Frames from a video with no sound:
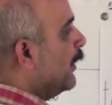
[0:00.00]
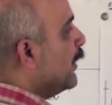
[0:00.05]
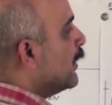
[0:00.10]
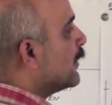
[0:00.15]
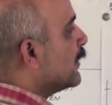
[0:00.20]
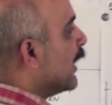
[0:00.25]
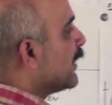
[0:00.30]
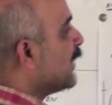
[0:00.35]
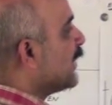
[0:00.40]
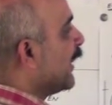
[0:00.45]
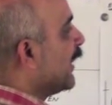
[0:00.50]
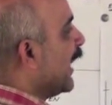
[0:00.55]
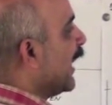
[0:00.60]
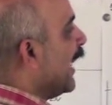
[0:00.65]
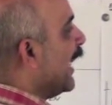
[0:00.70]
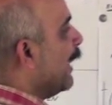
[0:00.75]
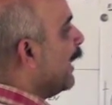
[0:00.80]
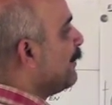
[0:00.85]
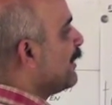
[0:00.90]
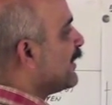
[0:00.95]
such that
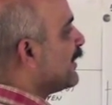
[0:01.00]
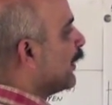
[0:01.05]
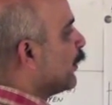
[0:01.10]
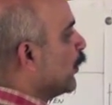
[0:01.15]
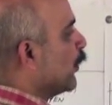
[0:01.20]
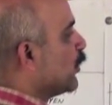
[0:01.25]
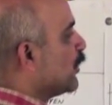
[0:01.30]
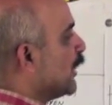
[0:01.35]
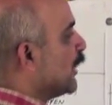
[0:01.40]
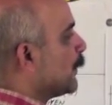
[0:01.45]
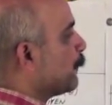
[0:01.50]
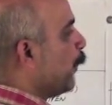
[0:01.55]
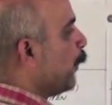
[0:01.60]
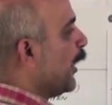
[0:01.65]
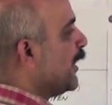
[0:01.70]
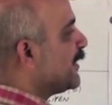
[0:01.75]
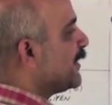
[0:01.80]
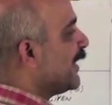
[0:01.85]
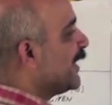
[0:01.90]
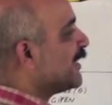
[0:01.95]
LM is equal to
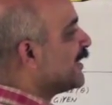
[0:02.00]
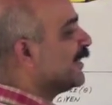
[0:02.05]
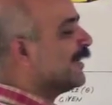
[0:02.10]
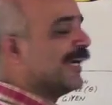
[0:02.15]
6.6,